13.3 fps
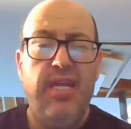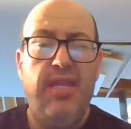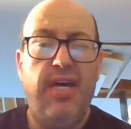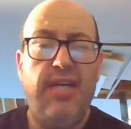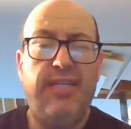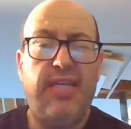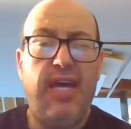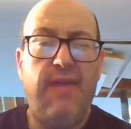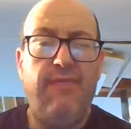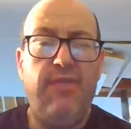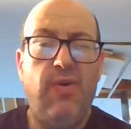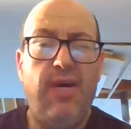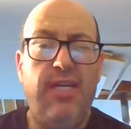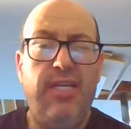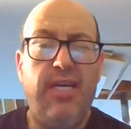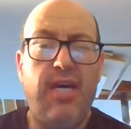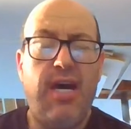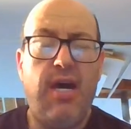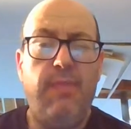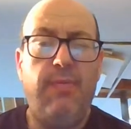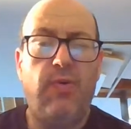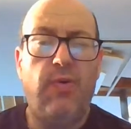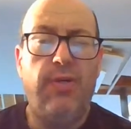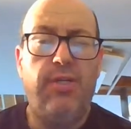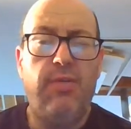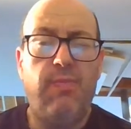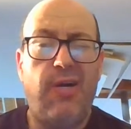Thus, I have no idea how I'm
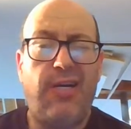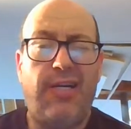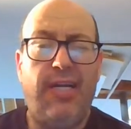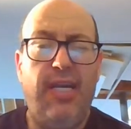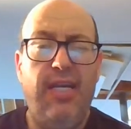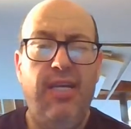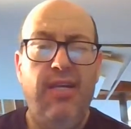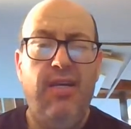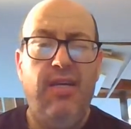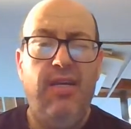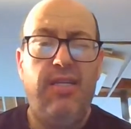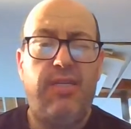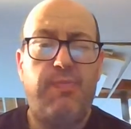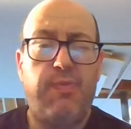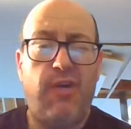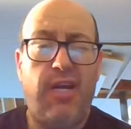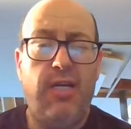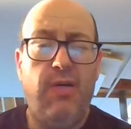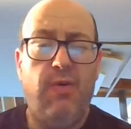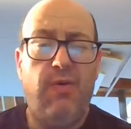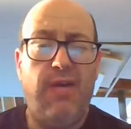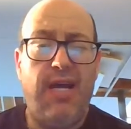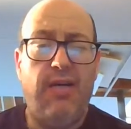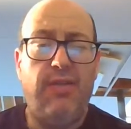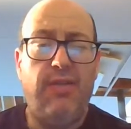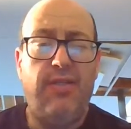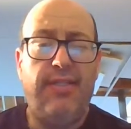going to market it, spread it
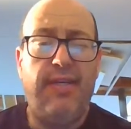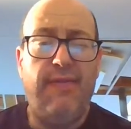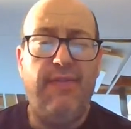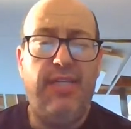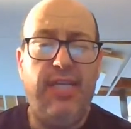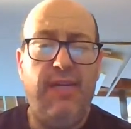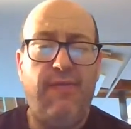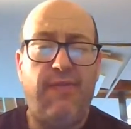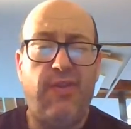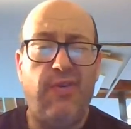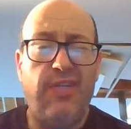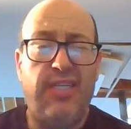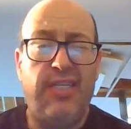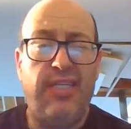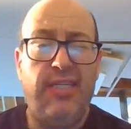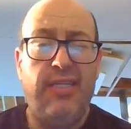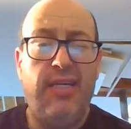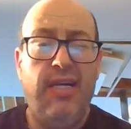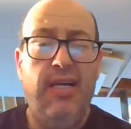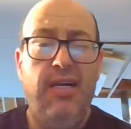around, give it to influencers,